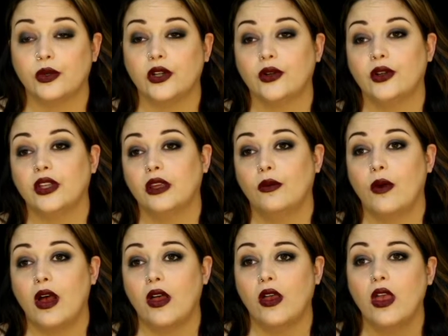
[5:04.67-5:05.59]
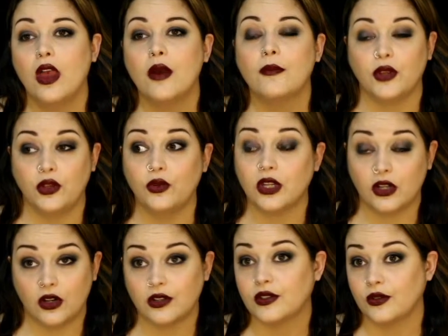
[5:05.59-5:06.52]
work really well, but you can
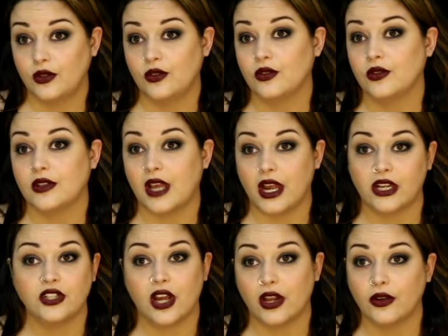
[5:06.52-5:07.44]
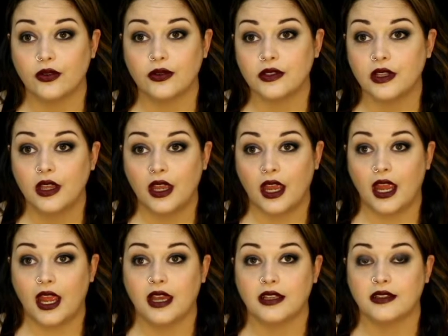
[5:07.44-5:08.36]
also use eyeshadows,
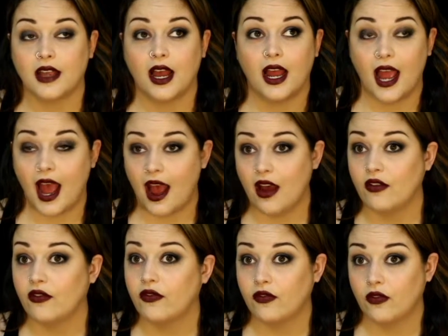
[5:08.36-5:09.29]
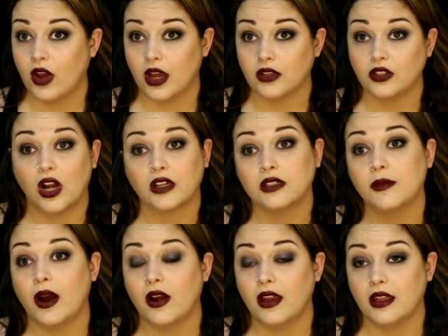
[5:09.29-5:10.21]
as I have talked
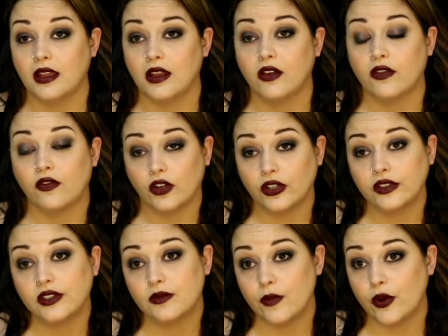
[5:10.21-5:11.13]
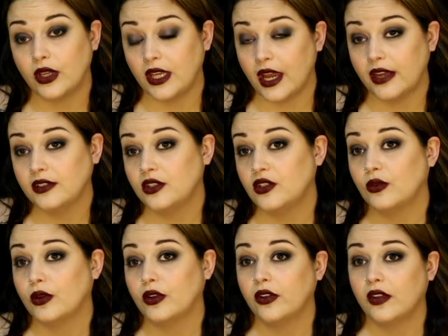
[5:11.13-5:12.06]
about in the first smoky eye
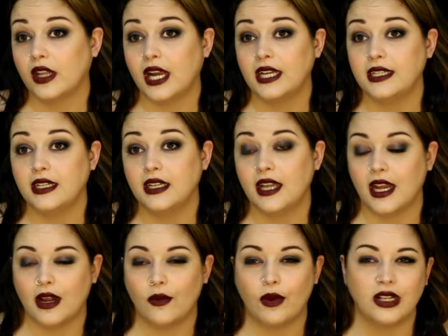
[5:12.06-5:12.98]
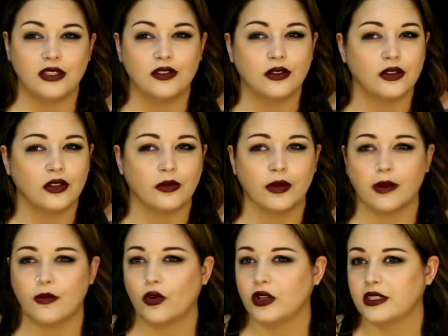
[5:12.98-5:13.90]
tutorial that I did, and I went into a little
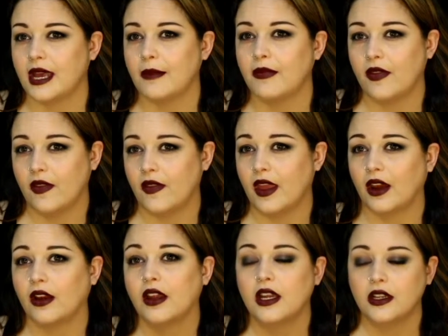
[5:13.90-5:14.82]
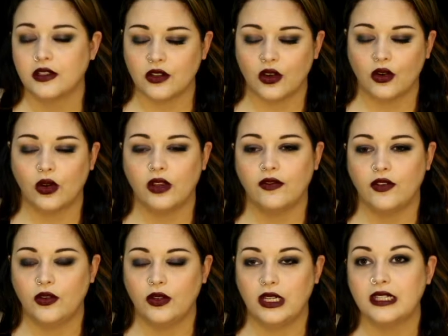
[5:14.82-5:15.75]
bit more depth in there. So if
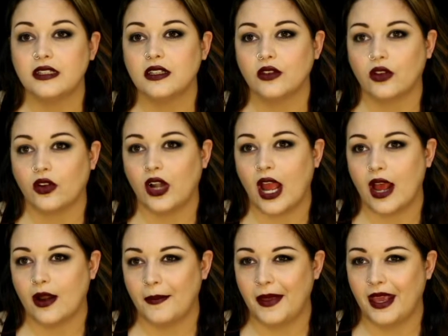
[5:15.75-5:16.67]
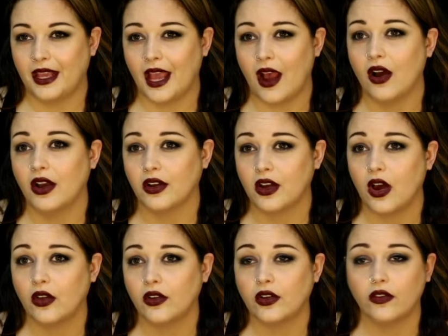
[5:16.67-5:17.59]
you need to learn how to pick out a
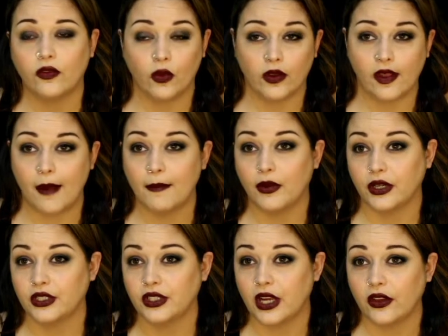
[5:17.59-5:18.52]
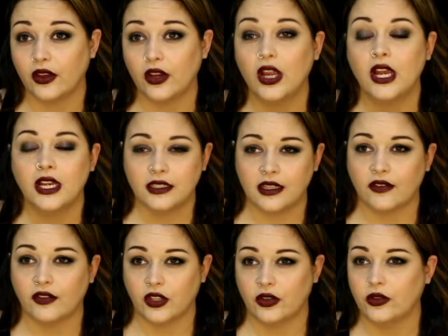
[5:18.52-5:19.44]
color for that bridge color,
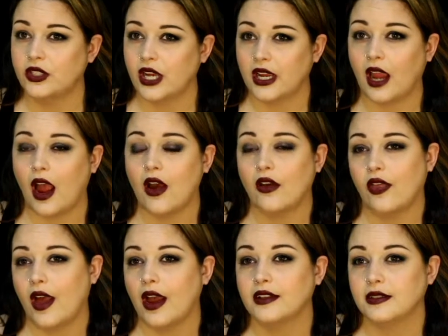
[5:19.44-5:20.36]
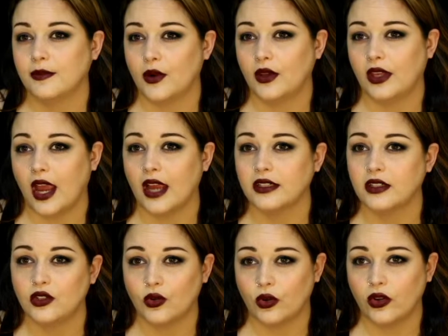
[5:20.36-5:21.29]
definitely go check out that smoky eye
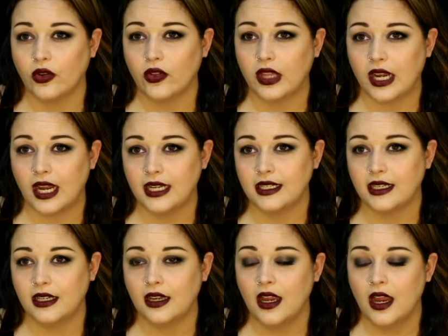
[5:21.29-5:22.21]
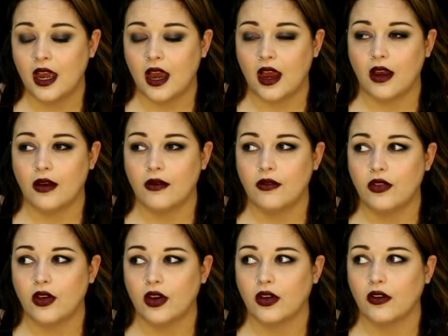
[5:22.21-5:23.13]
tutorial that I did.
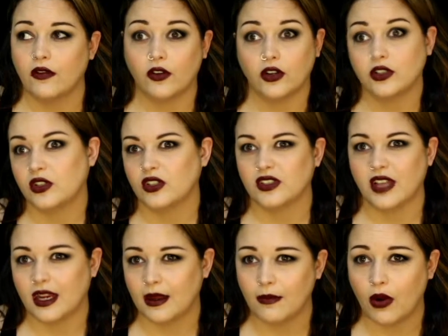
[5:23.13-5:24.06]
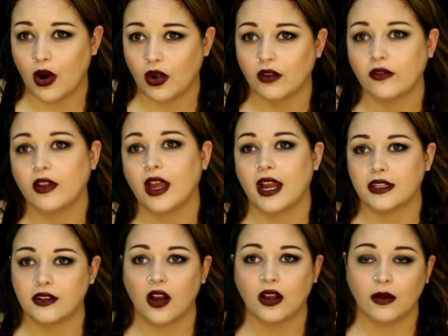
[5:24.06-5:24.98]
The first or second part of it, I
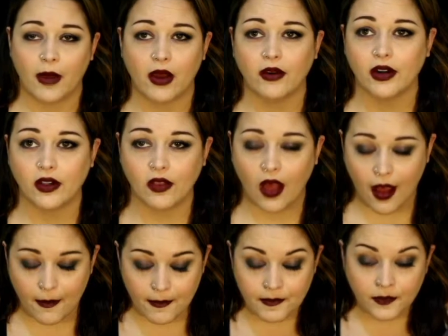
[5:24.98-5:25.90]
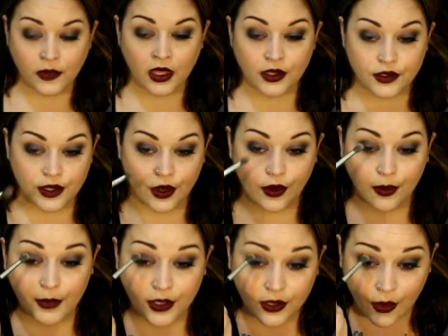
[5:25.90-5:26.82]
talk about it a lot. So I'm
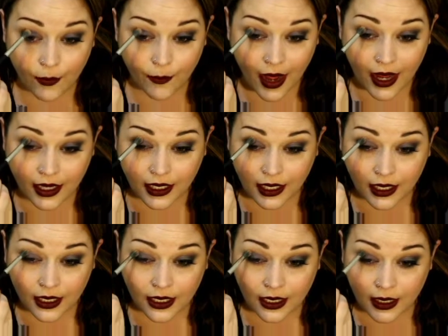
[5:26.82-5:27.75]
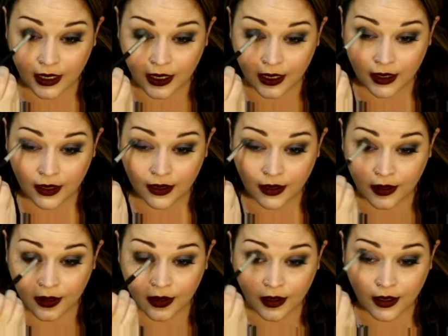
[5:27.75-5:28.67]
going to go back in,
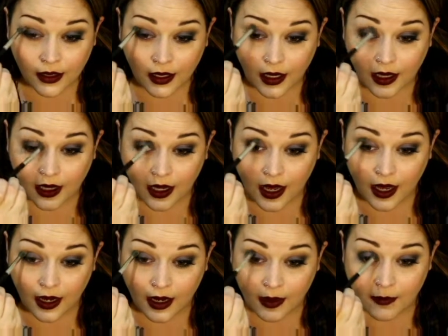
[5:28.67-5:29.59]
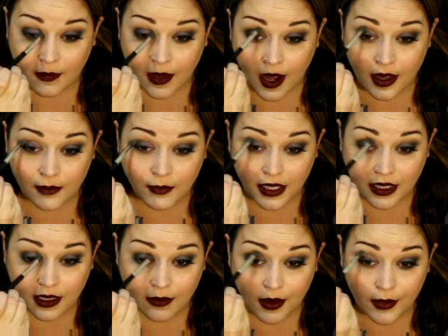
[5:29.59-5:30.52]
and I am not
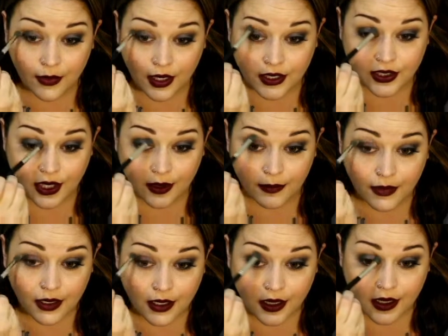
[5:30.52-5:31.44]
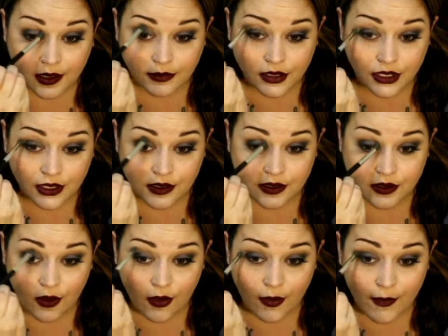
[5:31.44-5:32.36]
picking my brush up. I'm just
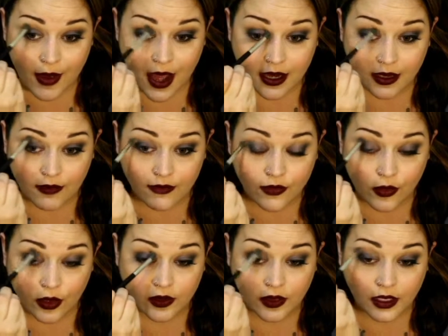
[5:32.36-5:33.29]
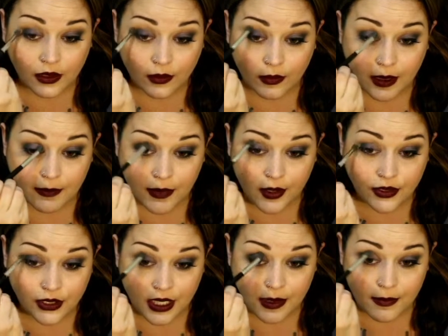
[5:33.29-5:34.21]
going back and forth like a rainbow
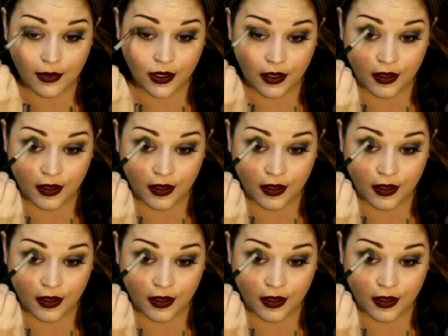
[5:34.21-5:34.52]
shape.